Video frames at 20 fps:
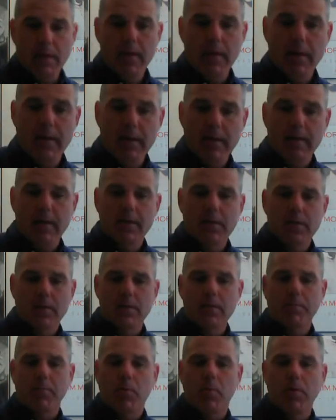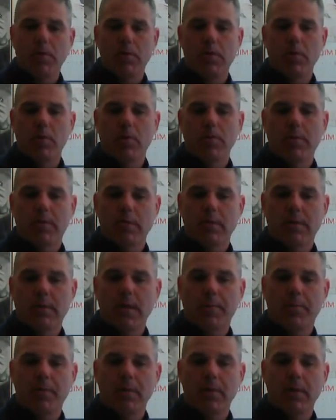it is important to note
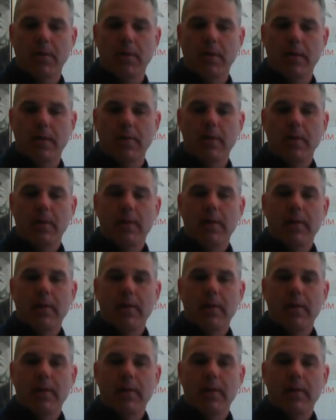separately that